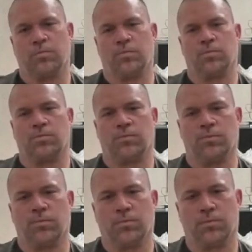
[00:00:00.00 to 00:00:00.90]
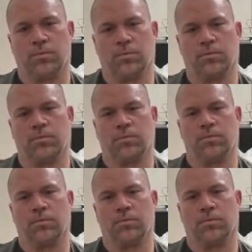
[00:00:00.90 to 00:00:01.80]

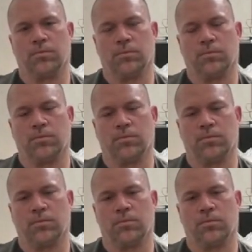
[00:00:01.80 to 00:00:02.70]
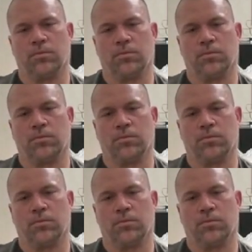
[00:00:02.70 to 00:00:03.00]
[no speech]